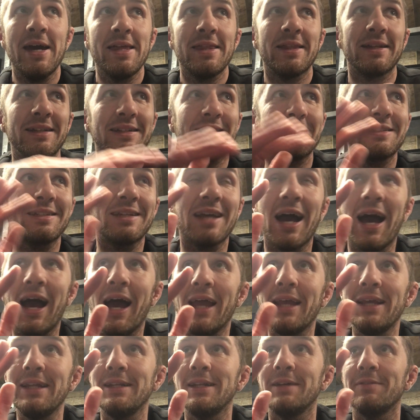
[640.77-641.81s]
that it's
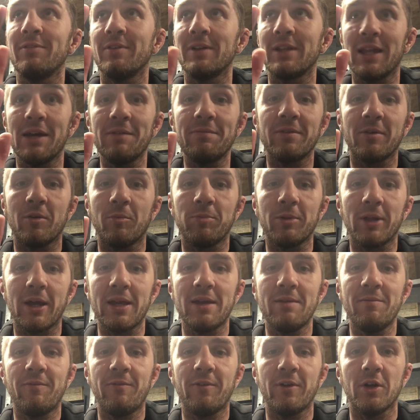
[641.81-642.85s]
kind of a level
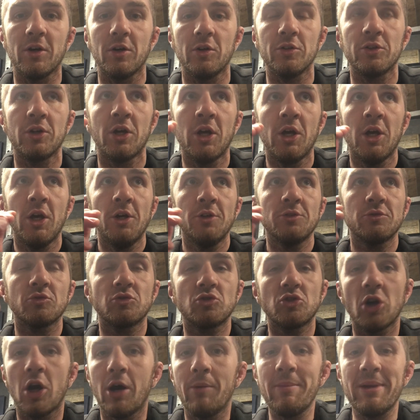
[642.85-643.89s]
playing field. So
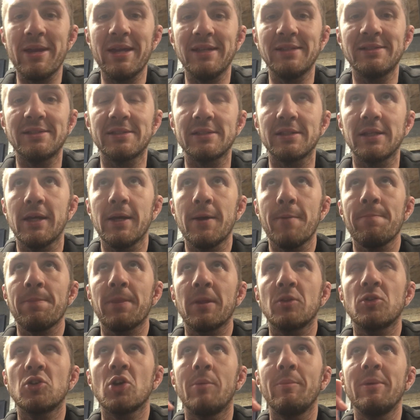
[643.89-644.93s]
Tommy is
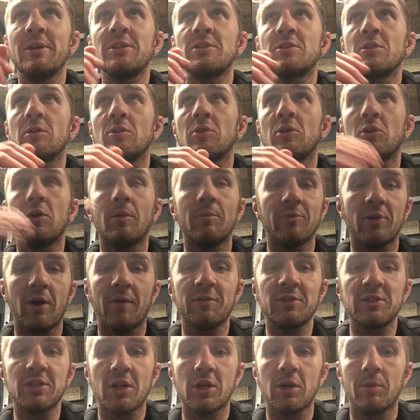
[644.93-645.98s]
Tommy's come,
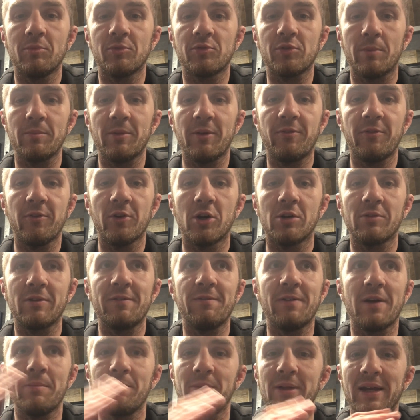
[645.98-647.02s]
obviously comes from the Fury
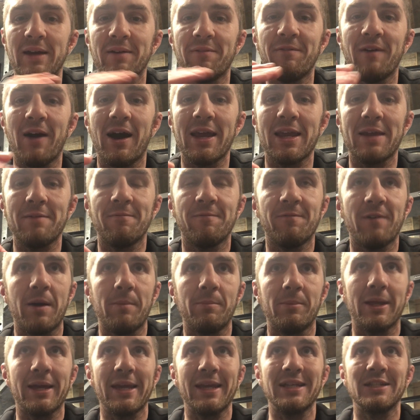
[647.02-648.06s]
family, a fighting
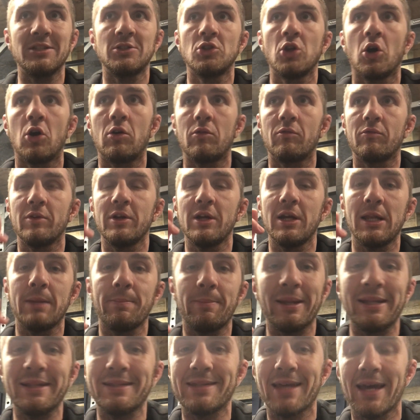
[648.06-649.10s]
family. He's not really
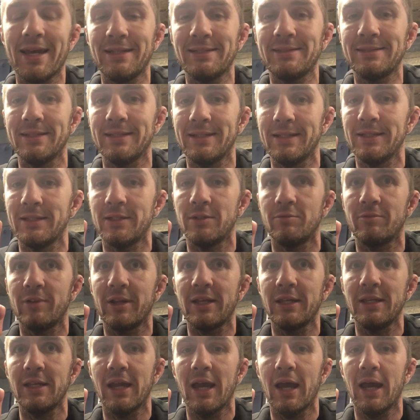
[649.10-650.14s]
been tested in the
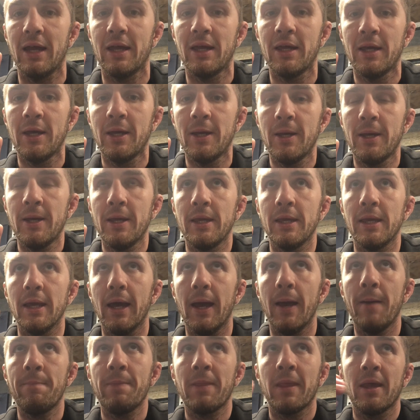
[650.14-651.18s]
ring yet.
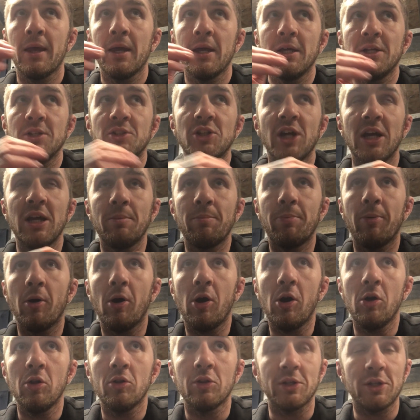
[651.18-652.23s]
Yeah. Jake
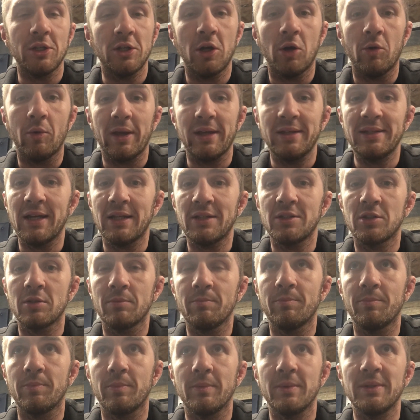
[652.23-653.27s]
Paul, you know, he's had
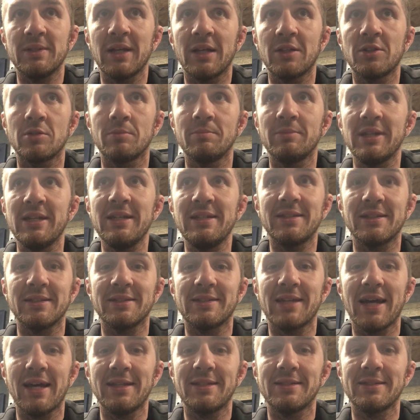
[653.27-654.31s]
some he's had some
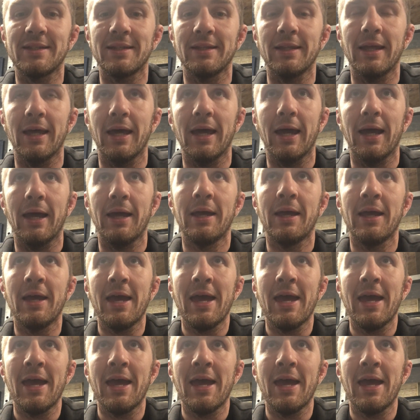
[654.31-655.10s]
decent tests in there